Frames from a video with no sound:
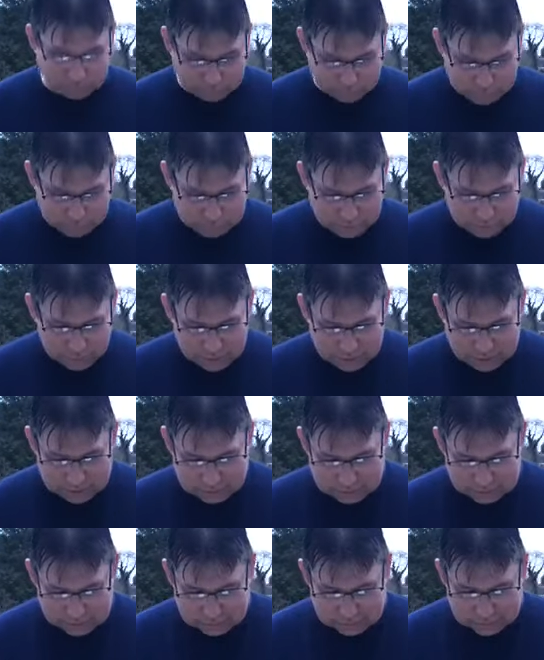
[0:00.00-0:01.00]

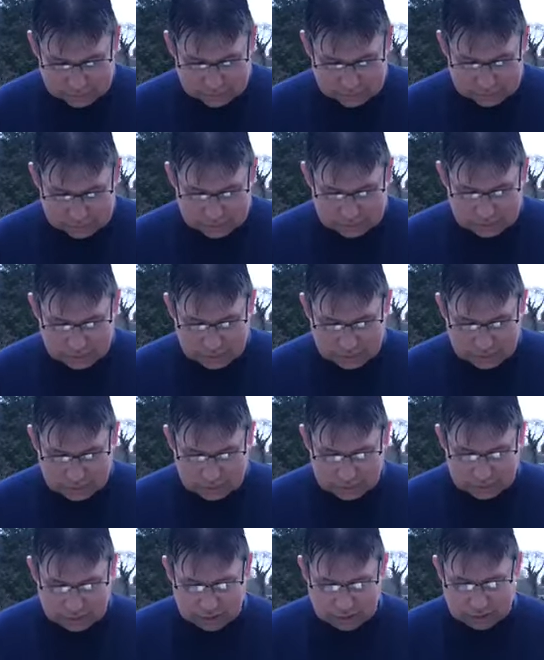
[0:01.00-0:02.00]

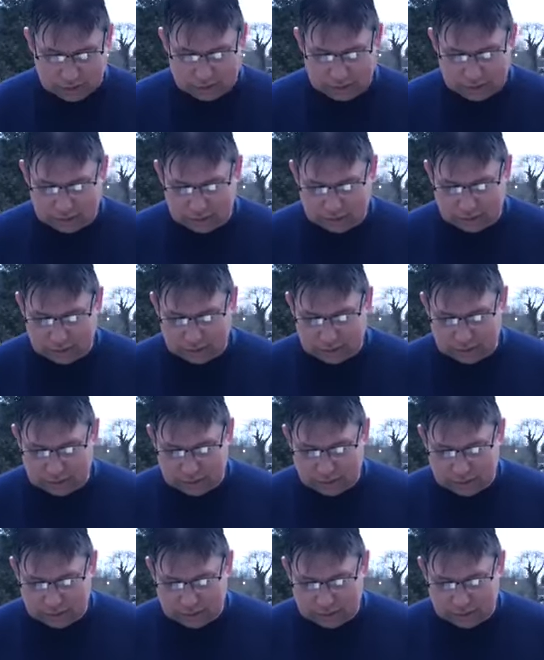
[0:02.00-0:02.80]
(silence)